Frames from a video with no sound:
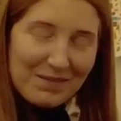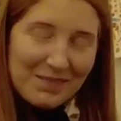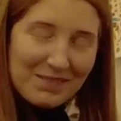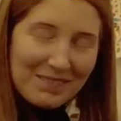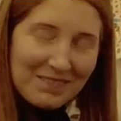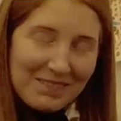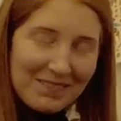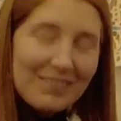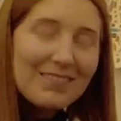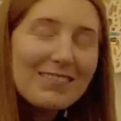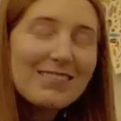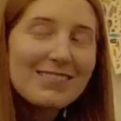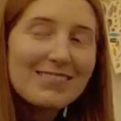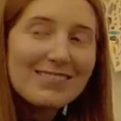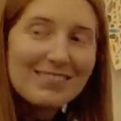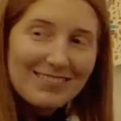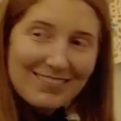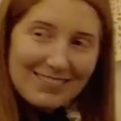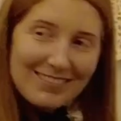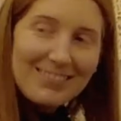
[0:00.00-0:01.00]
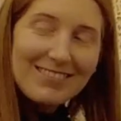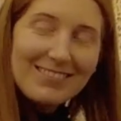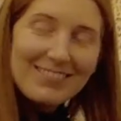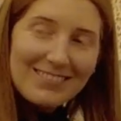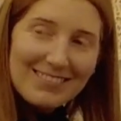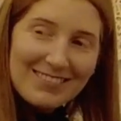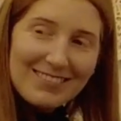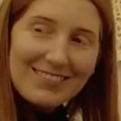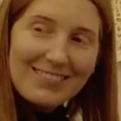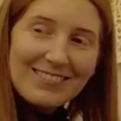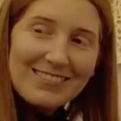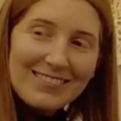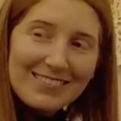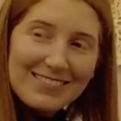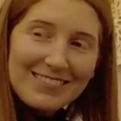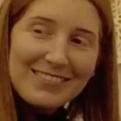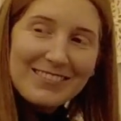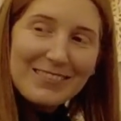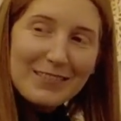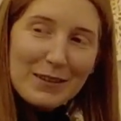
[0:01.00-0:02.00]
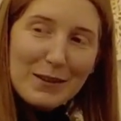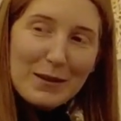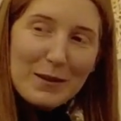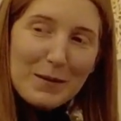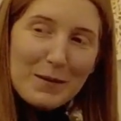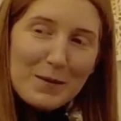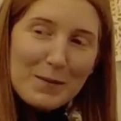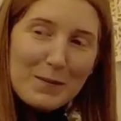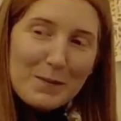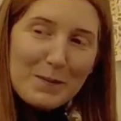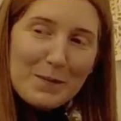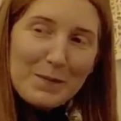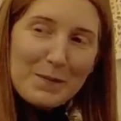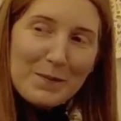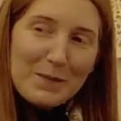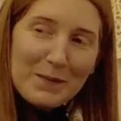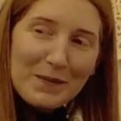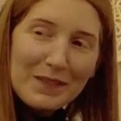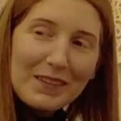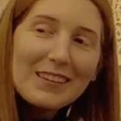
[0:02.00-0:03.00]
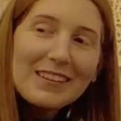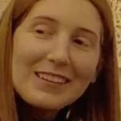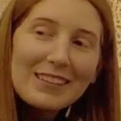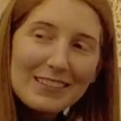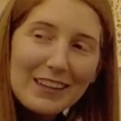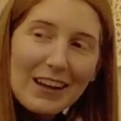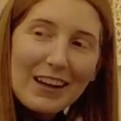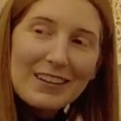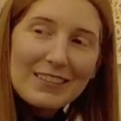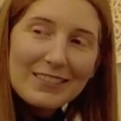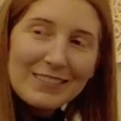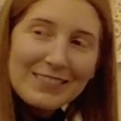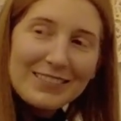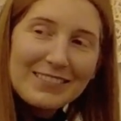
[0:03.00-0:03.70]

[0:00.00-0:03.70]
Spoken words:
Which there's something deep inside which